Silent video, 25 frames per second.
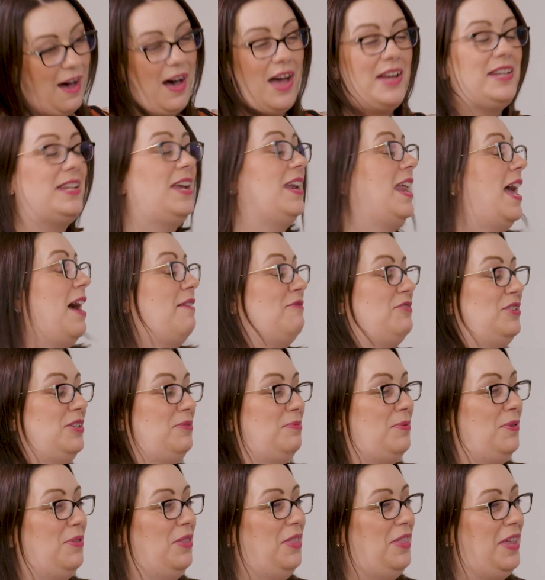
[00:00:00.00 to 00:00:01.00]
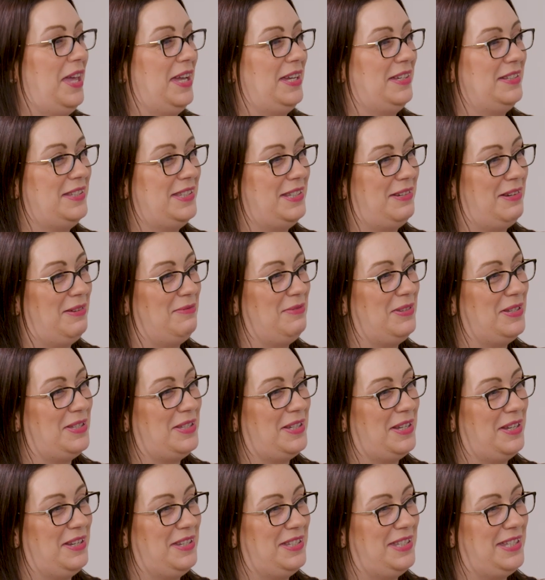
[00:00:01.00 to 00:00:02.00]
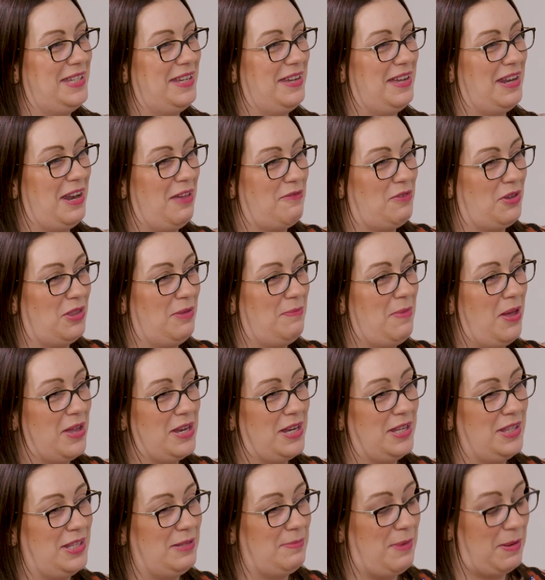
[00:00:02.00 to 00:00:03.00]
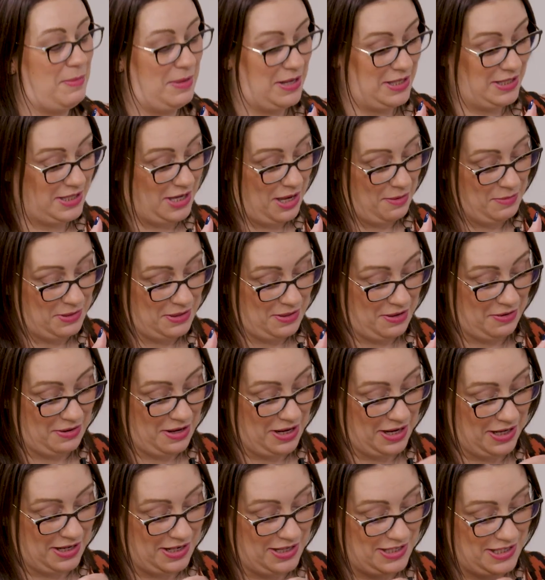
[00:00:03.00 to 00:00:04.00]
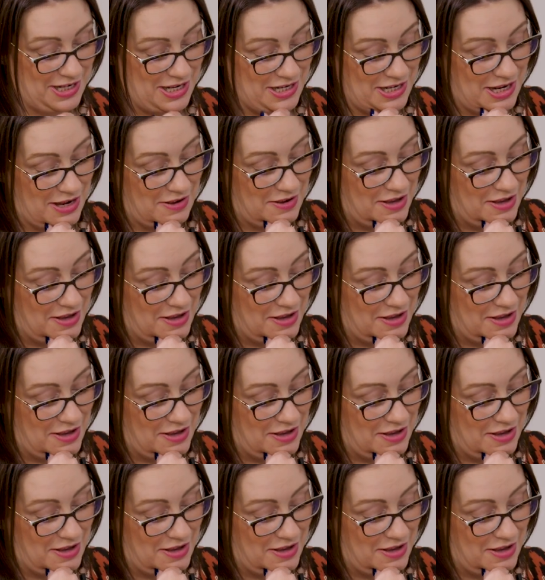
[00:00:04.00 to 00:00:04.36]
I don't have just one thing, so I'm just going to, and I've got the mic at this moment in time, so I'm going to continue.